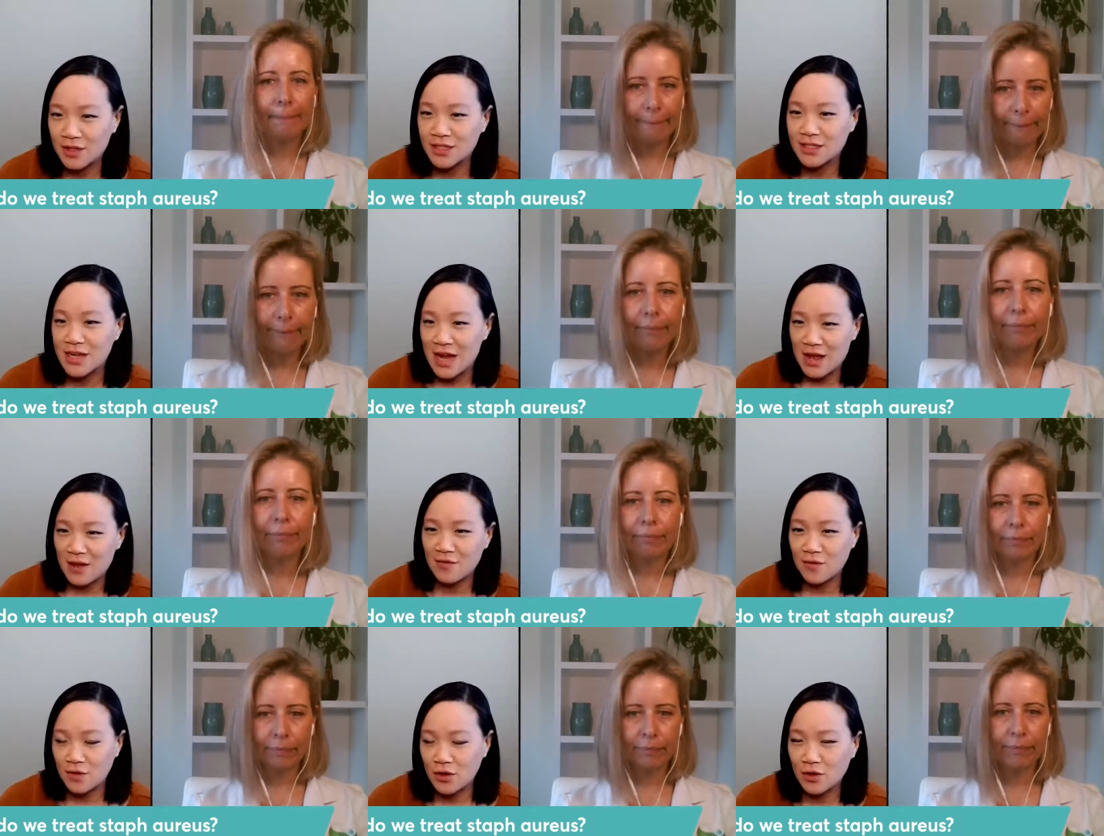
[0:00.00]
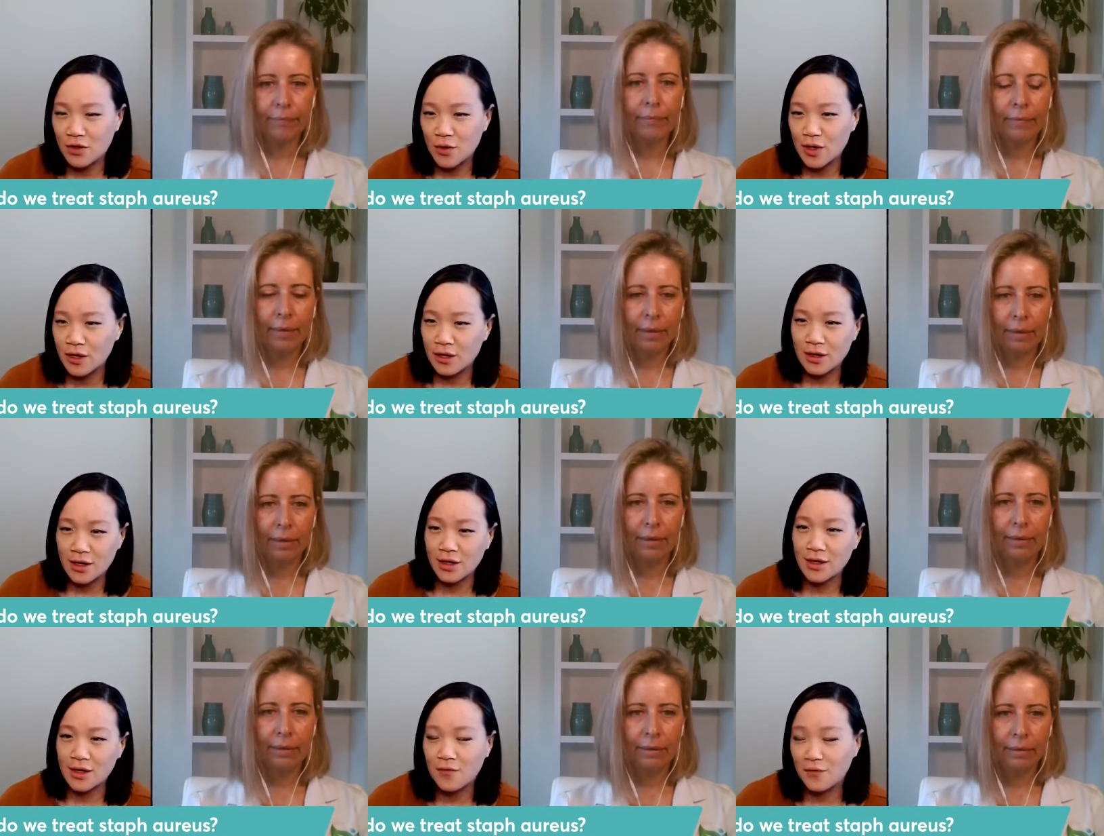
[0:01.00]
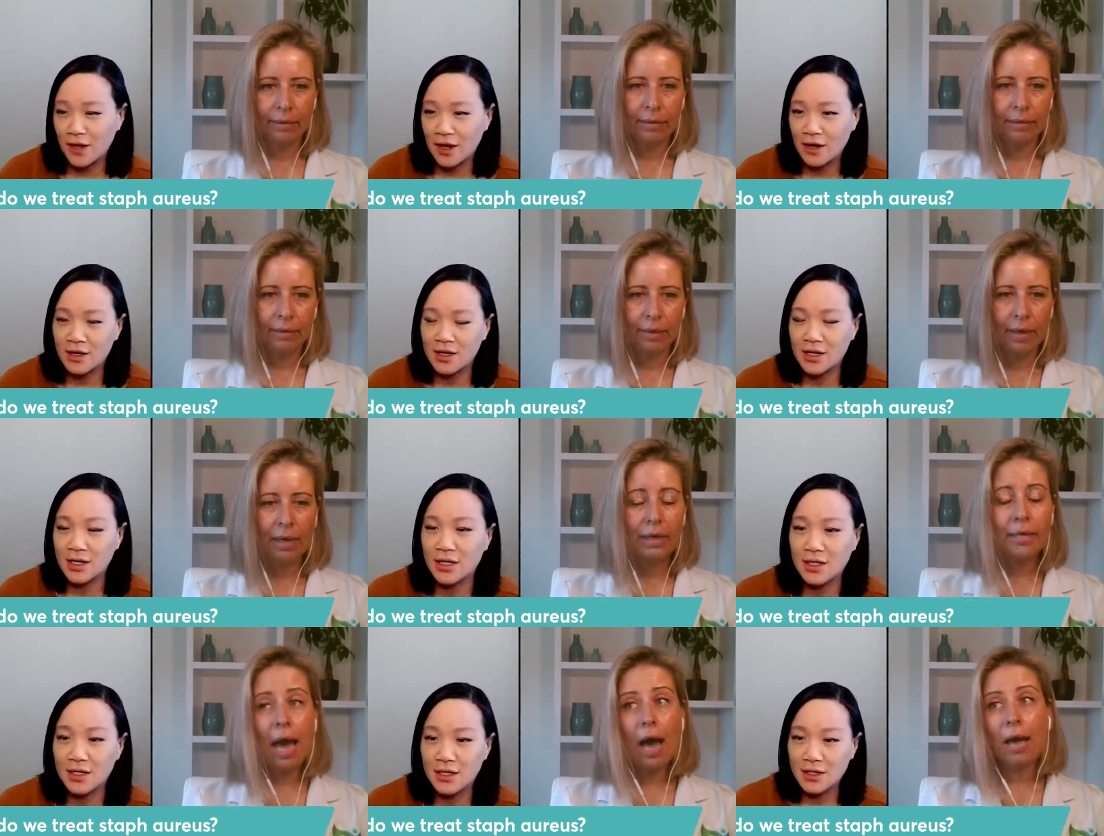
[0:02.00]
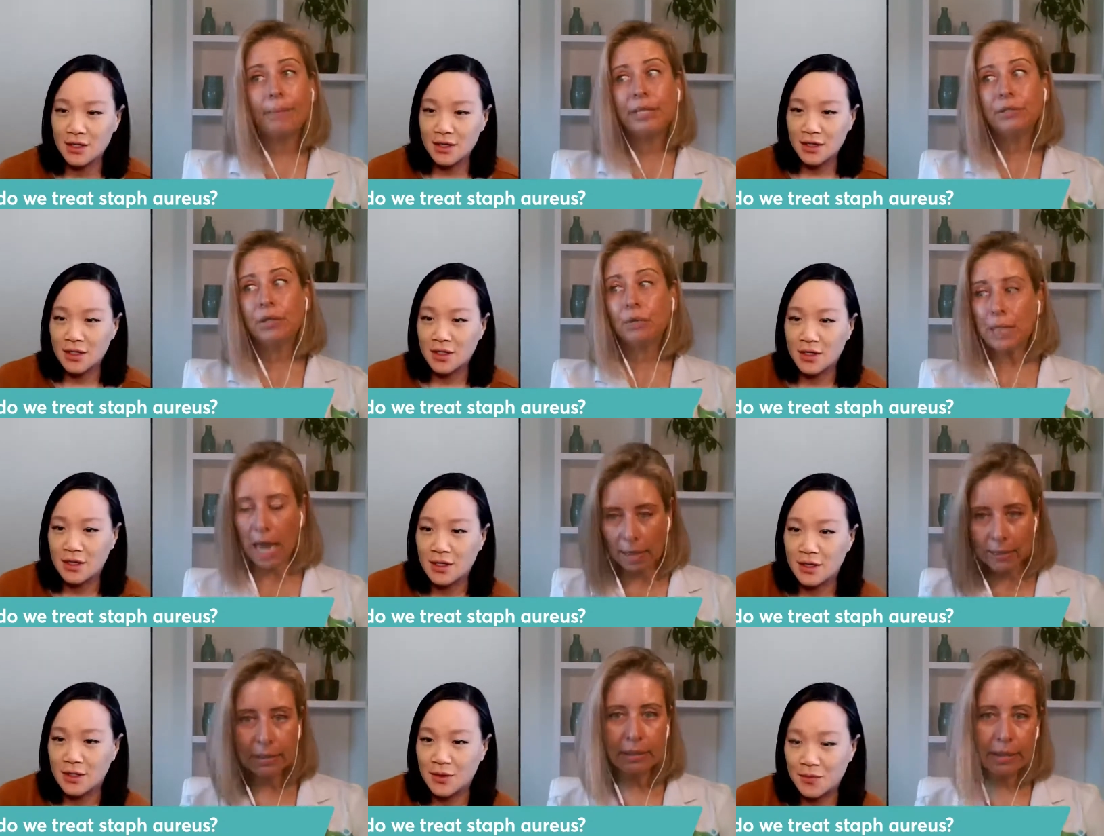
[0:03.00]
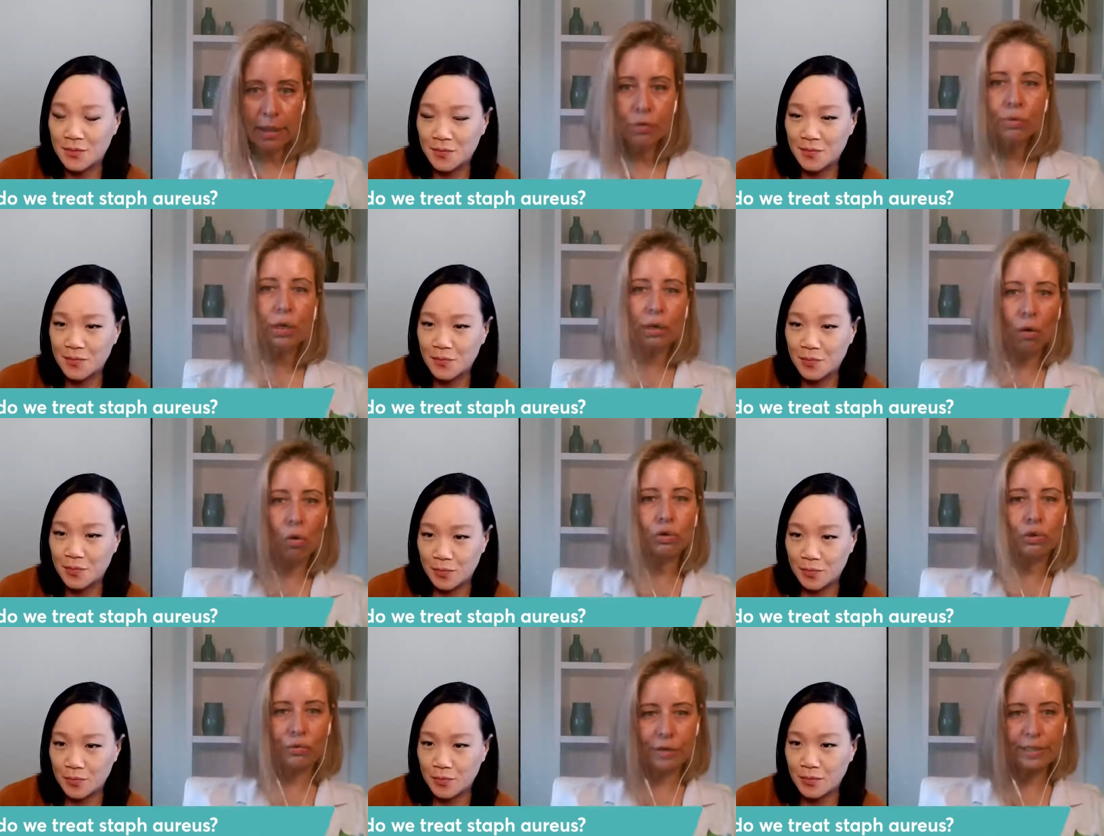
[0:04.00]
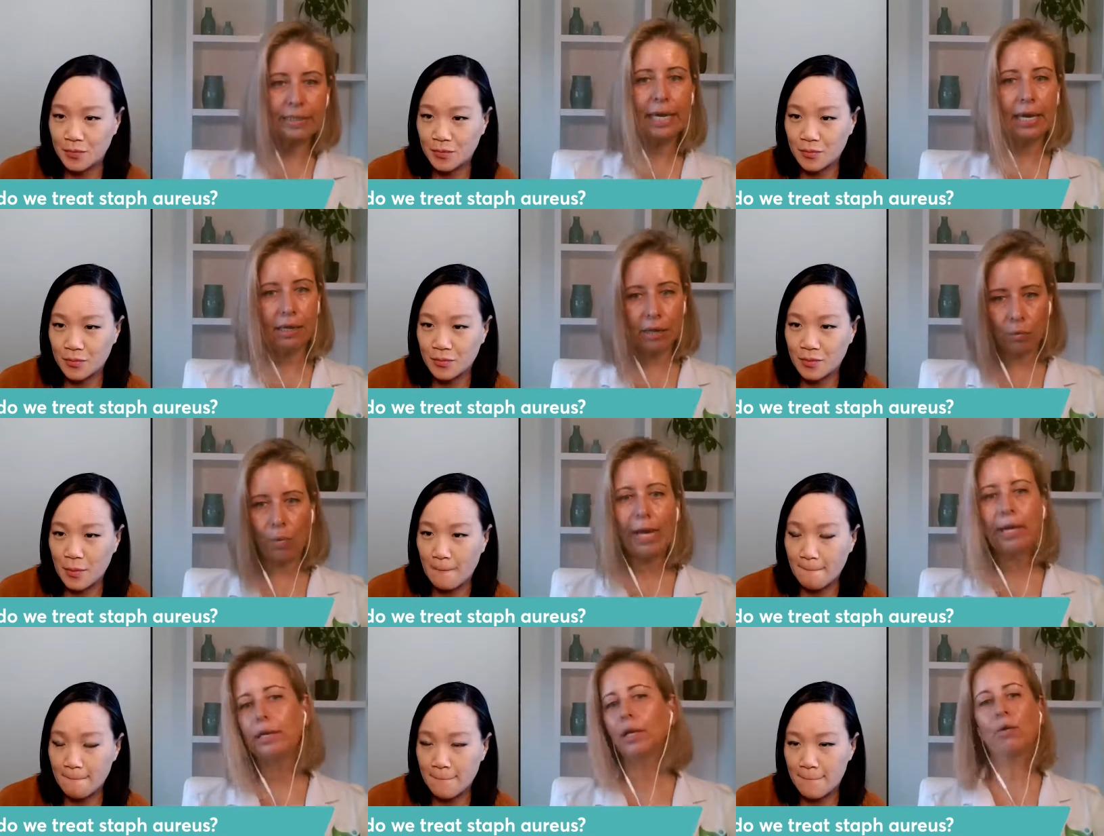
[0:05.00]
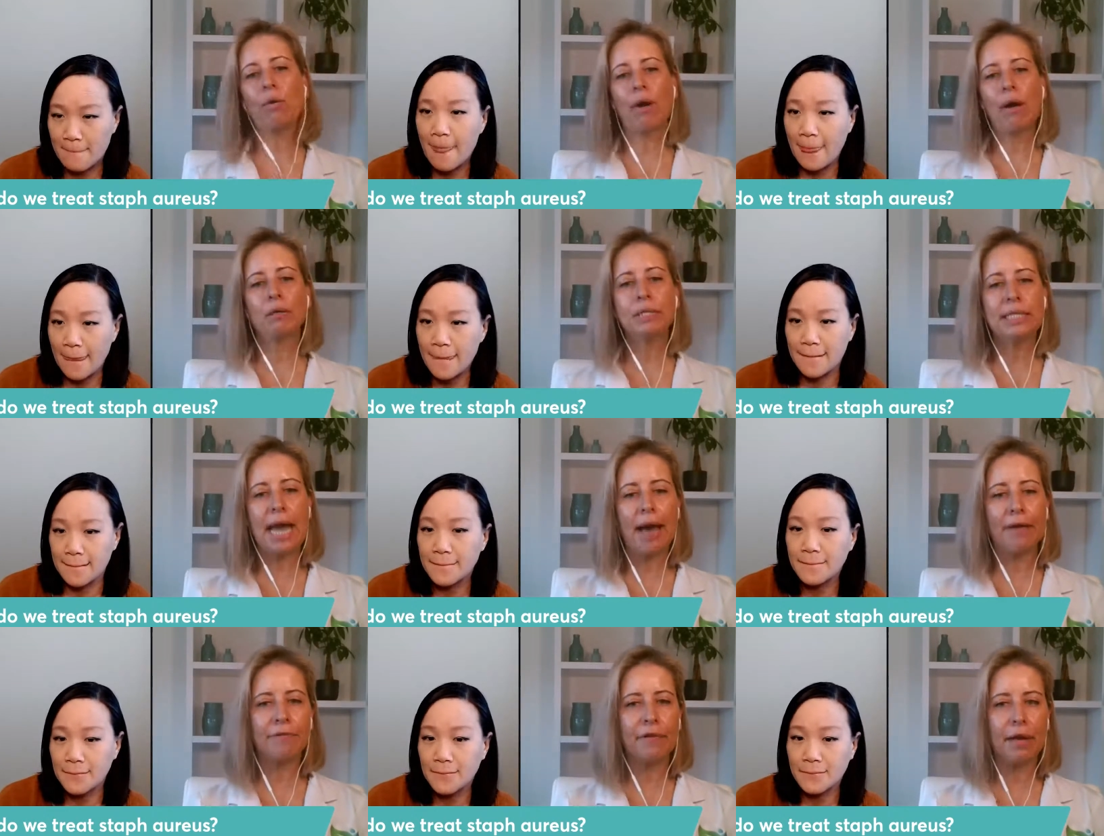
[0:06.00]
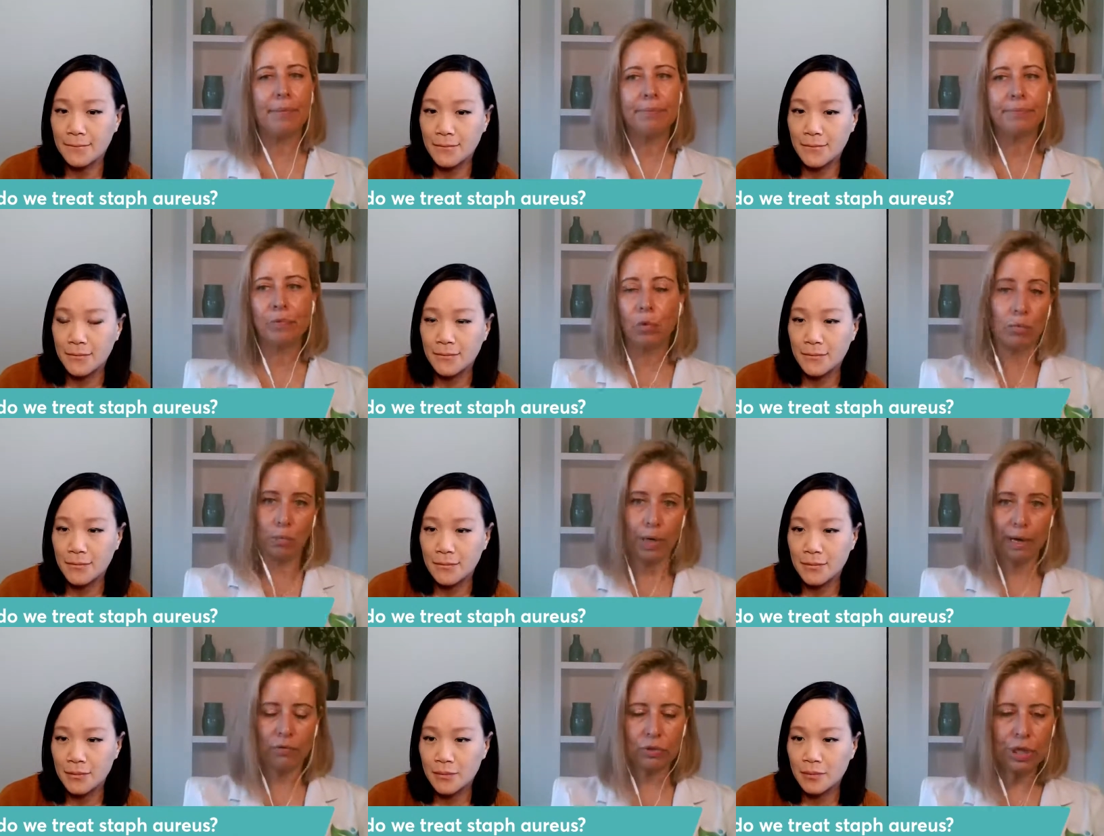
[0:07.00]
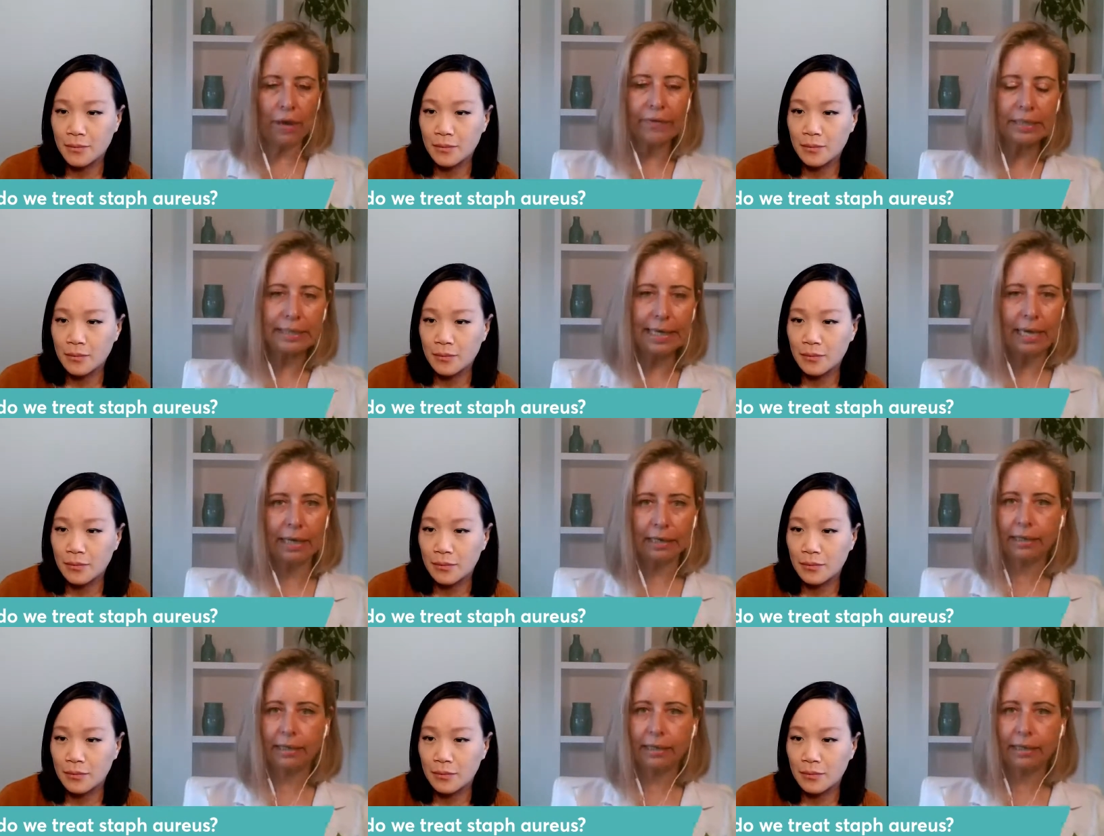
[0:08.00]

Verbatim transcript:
Speaker 1: Staph during a, a flare?
Speaker 2: Yeah, I mean, so technically, you can culture the skin and wait and grow out staph um, or whatever's on the skin. It